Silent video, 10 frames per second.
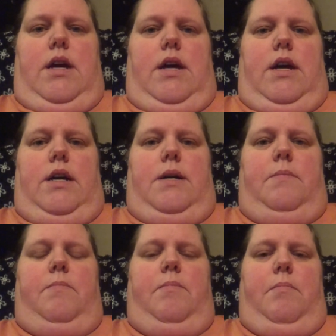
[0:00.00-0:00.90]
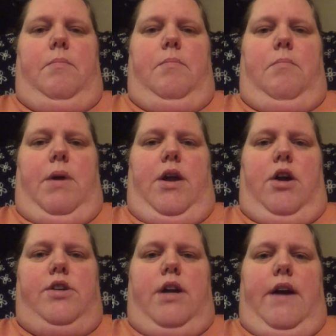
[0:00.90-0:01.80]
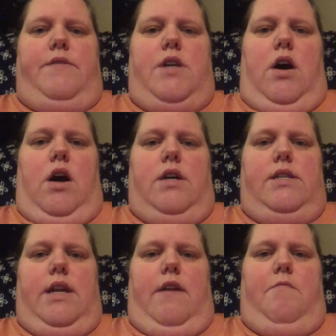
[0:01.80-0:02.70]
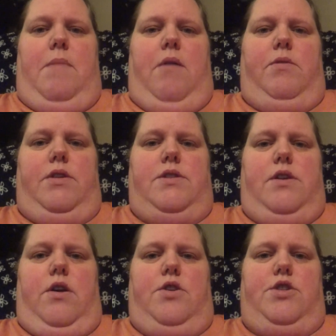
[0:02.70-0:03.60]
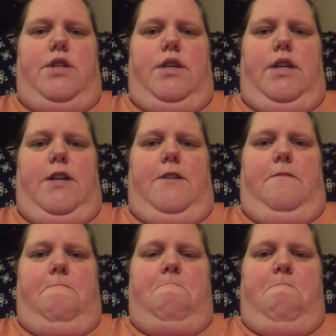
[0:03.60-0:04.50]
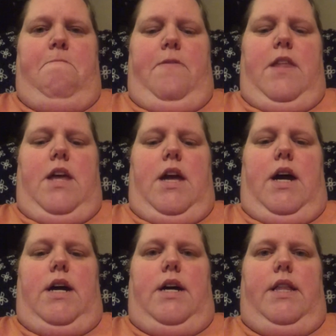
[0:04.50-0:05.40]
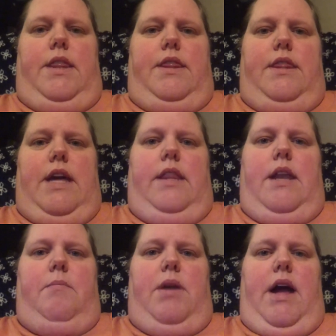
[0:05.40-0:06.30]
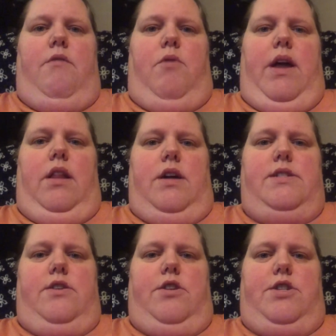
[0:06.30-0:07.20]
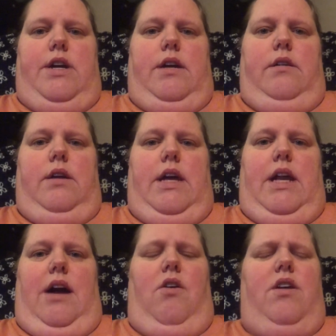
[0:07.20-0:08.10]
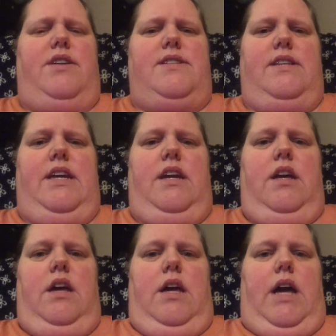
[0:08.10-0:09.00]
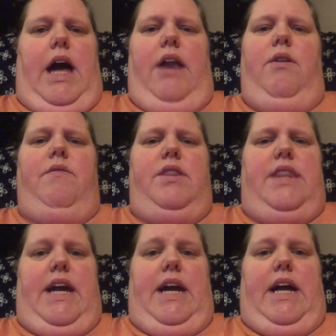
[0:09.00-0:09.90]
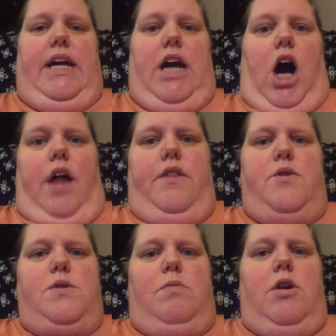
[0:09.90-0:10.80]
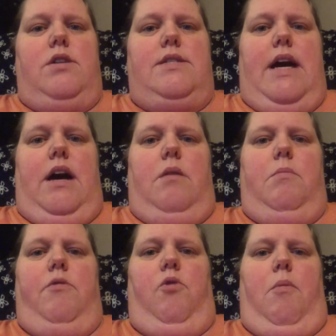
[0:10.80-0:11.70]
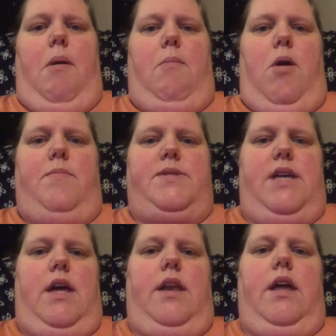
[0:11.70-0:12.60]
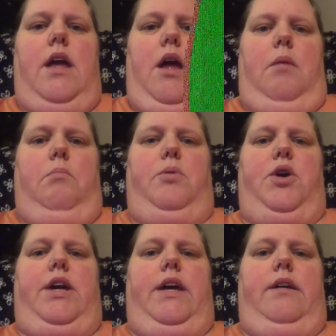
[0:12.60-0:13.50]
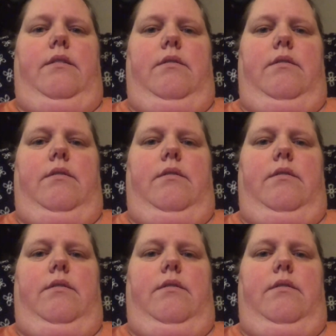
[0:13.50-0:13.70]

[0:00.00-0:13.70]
my doctor and I have talked, and I've met with the surgeon, and think that I'm going to have weight loss surgery. And I don't even think I got those words out before my mom said, book it.